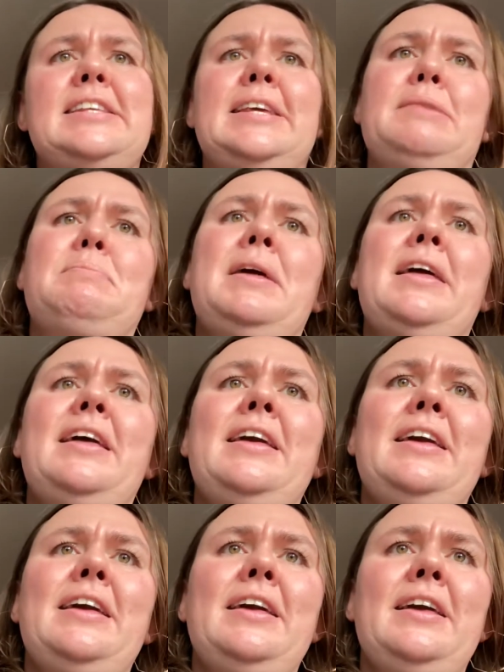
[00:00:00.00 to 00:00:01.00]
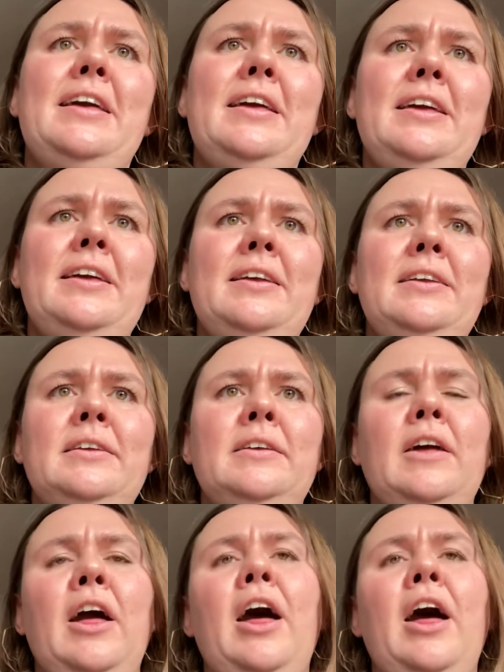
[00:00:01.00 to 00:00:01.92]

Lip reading: sleeping.